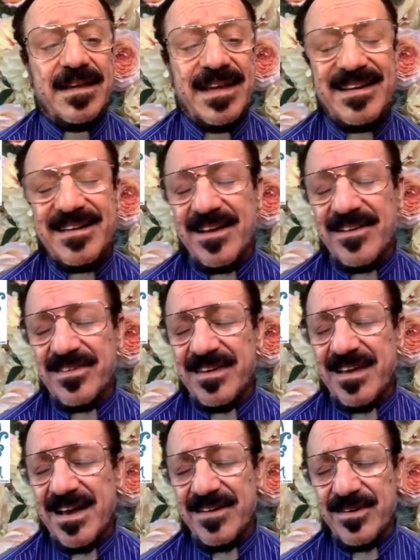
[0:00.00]
And it tells us
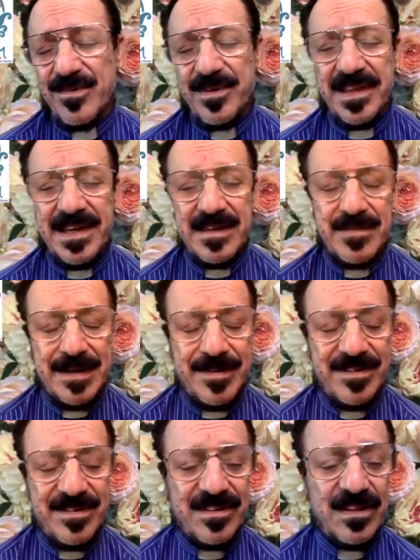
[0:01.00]
how to relate maybe
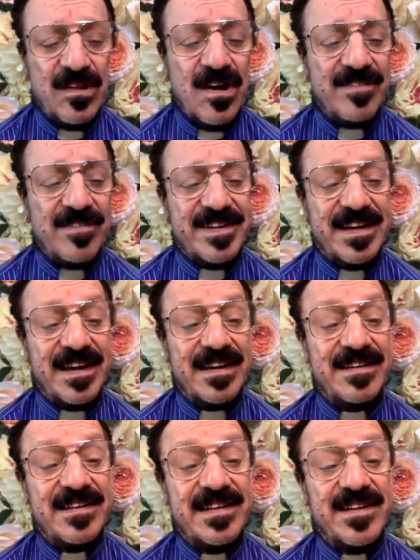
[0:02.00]
to the lofty
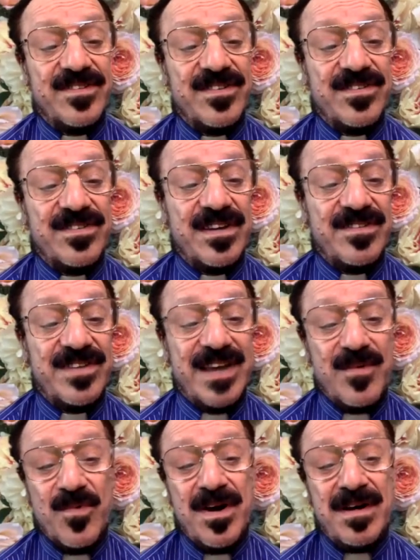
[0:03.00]
ideas. It says,
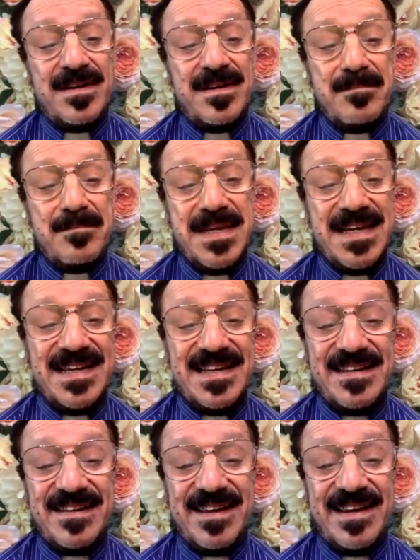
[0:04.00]
yet what
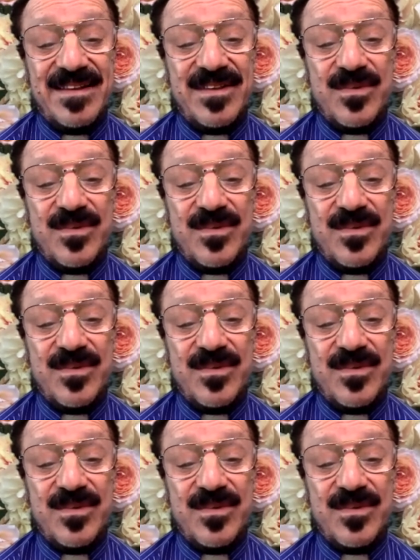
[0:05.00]
meaning can